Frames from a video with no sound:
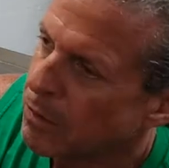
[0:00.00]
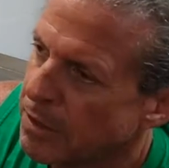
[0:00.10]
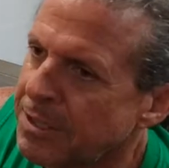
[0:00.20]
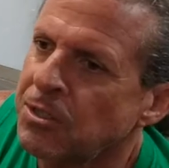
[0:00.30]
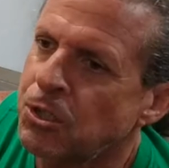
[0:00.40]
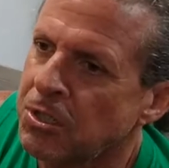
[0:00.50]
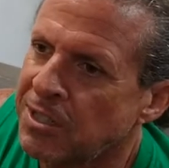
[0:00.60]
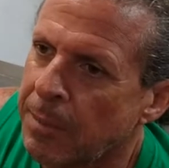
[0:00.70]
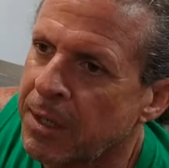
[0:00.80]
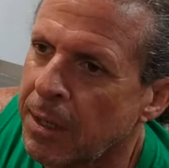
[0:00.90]
this is
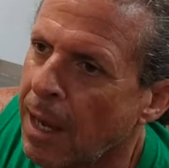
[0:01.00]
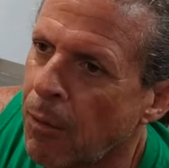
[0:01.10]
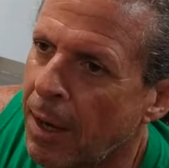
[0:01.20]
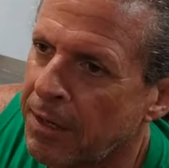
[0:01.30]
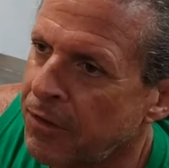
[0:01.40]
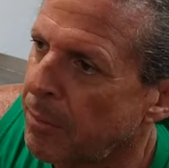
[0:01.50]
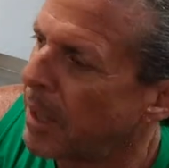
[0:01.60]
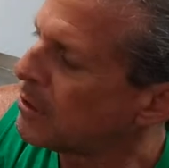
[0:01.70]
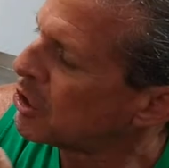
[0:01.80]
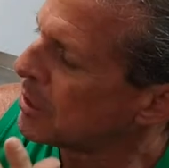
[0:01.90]
just something I wanted to
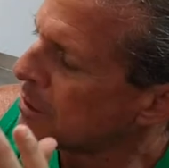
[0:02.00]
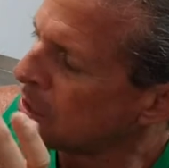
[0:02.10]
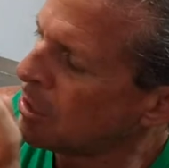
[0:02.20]
mention.